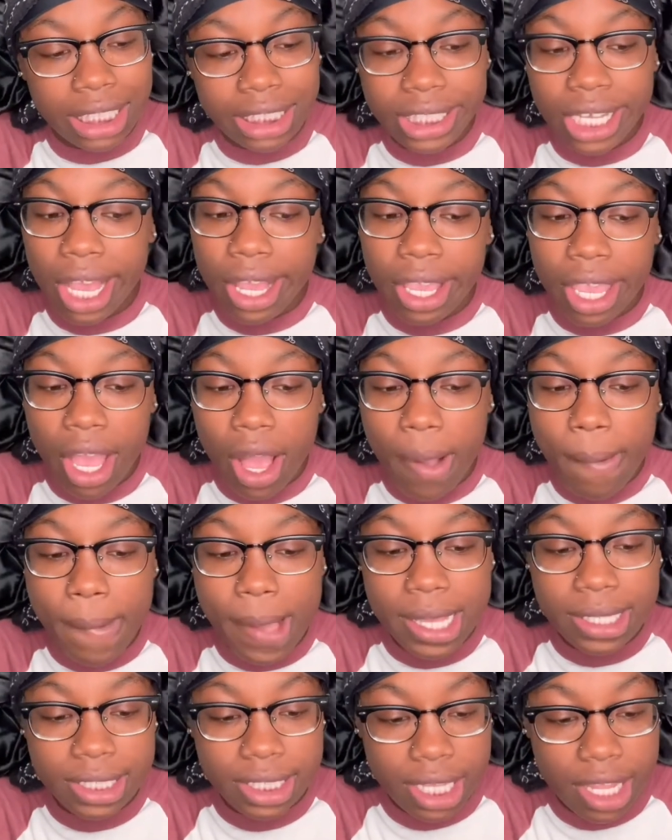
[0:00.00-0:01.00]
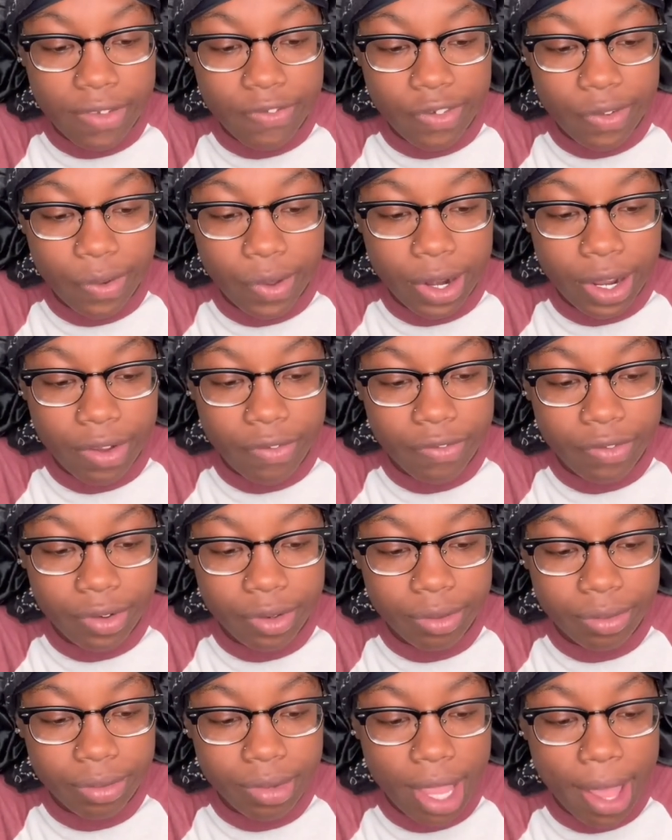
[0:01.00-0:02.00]
I get all my stuff or whatever.
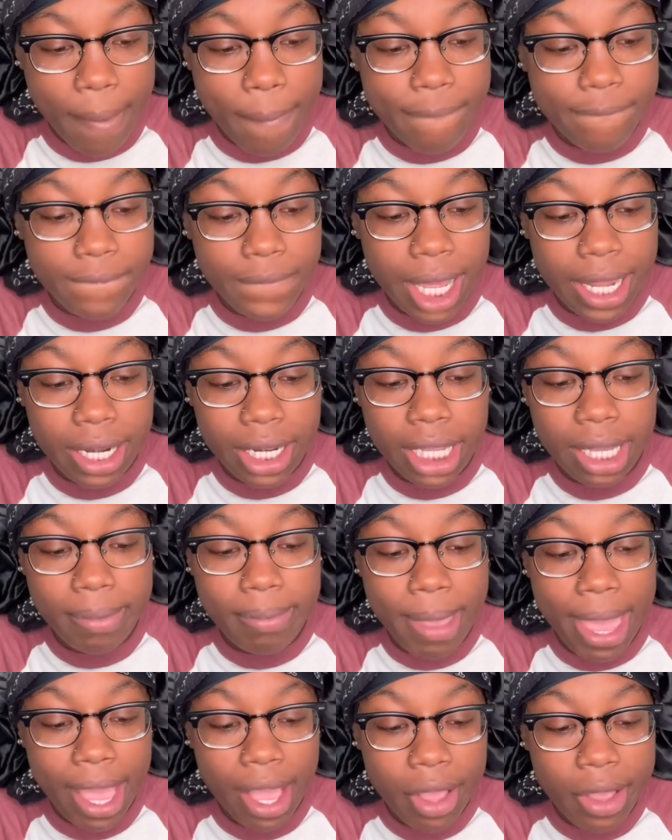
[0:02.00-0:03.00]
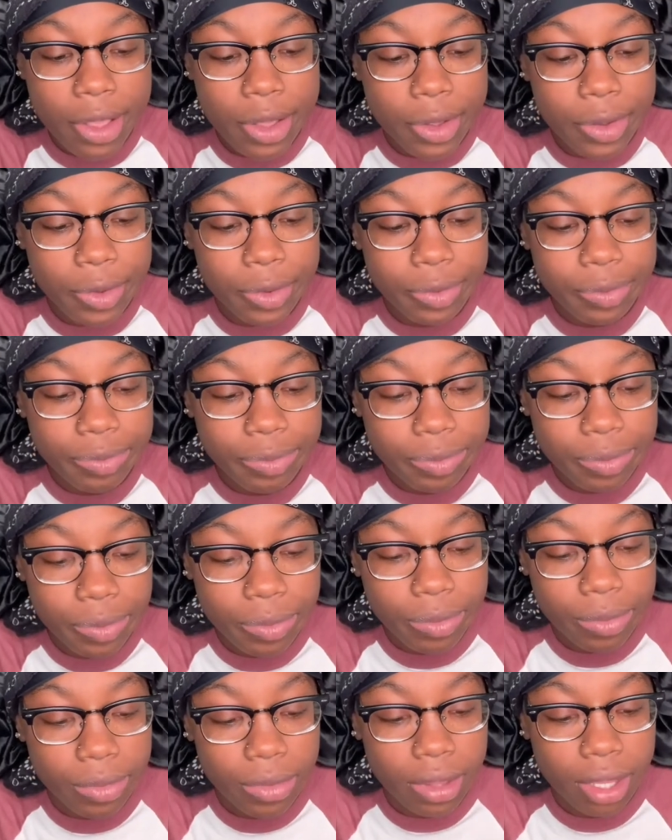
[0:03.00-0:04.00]
I'm finally back home.
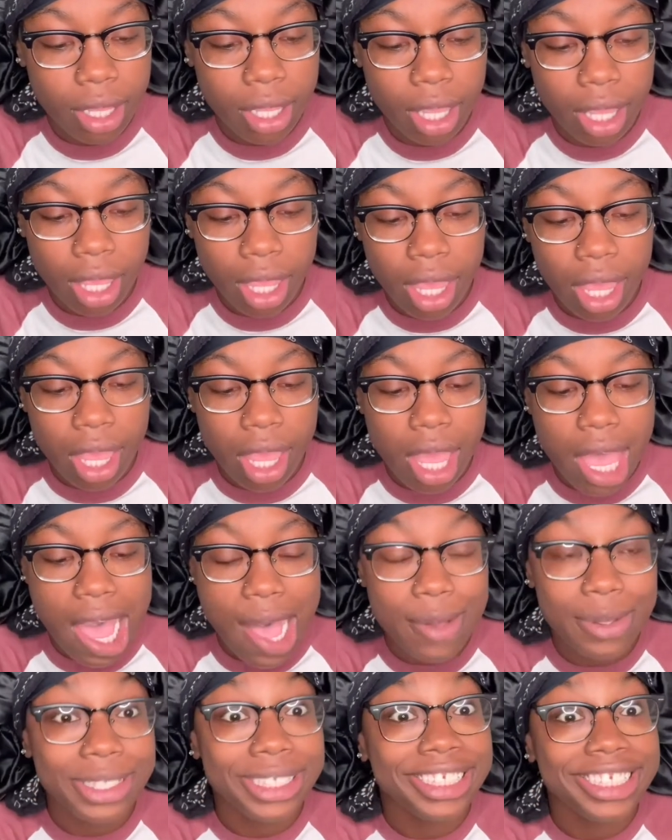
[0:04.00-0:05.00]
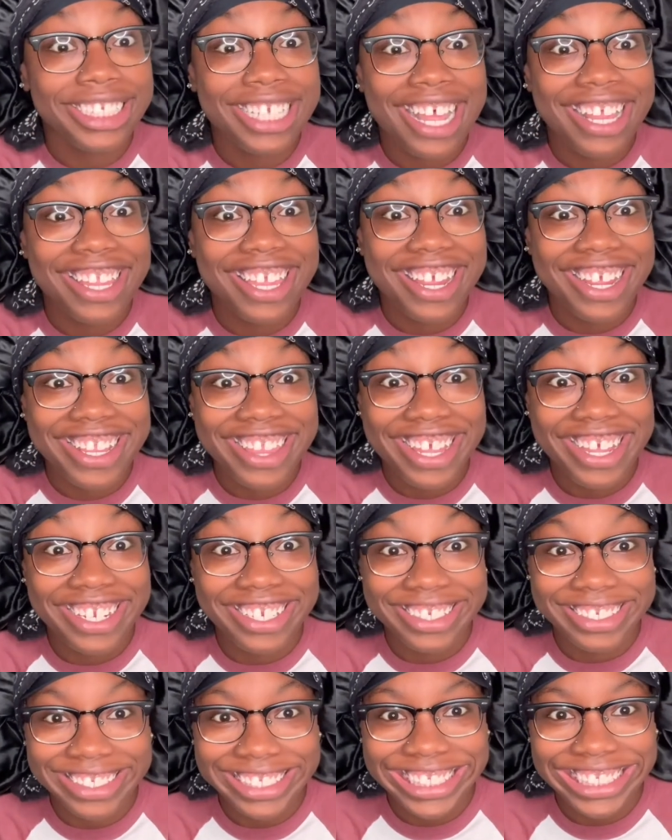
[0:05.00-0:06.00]
I was in South
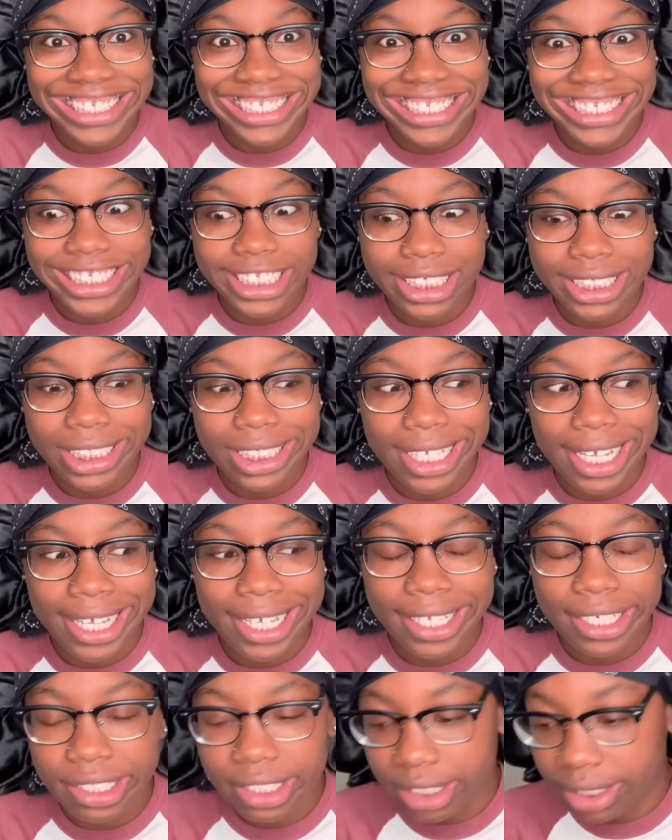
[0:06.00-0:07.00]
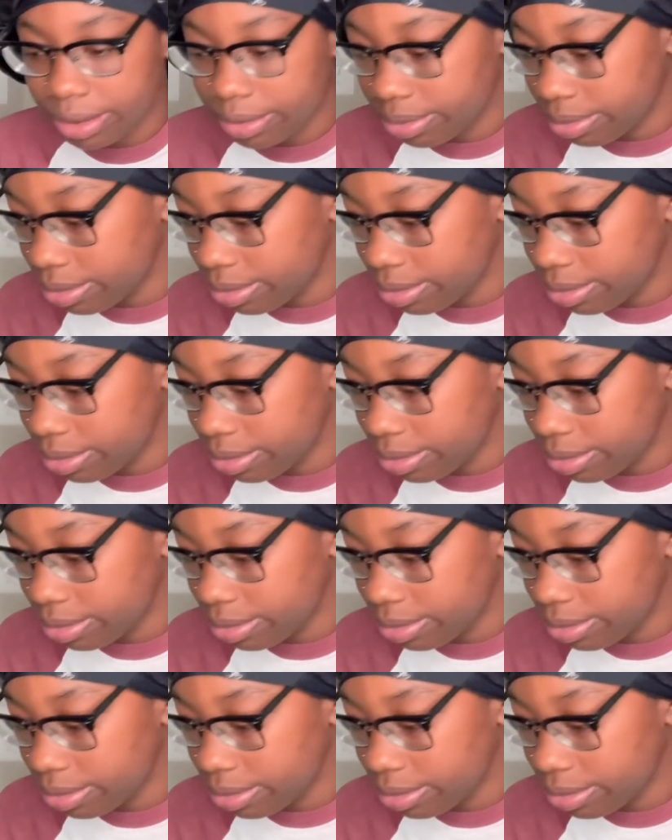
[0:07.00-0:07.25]
Carolina. Yikes.